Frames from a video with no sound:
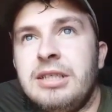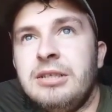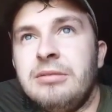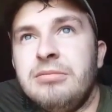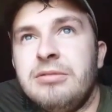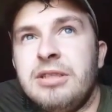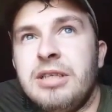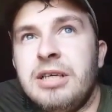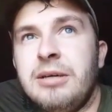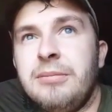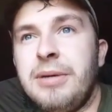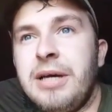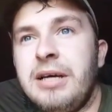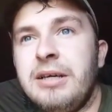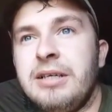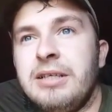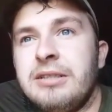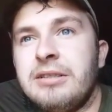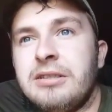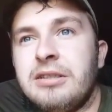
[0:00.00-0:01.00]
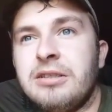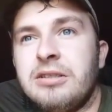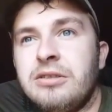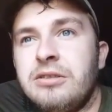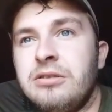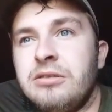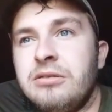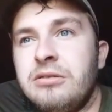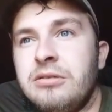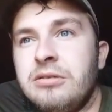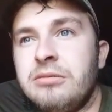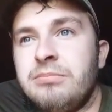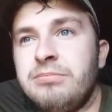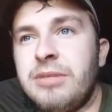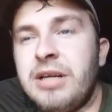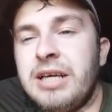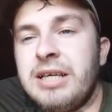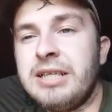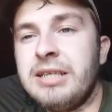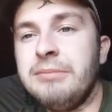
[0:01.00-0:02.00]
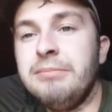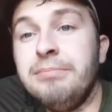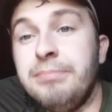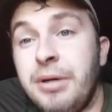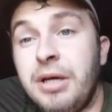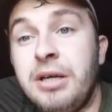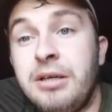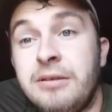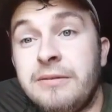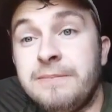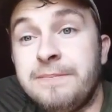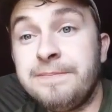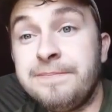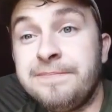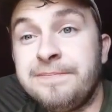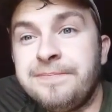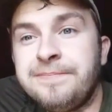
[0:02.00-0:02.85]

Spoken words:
upset about it, blanking, but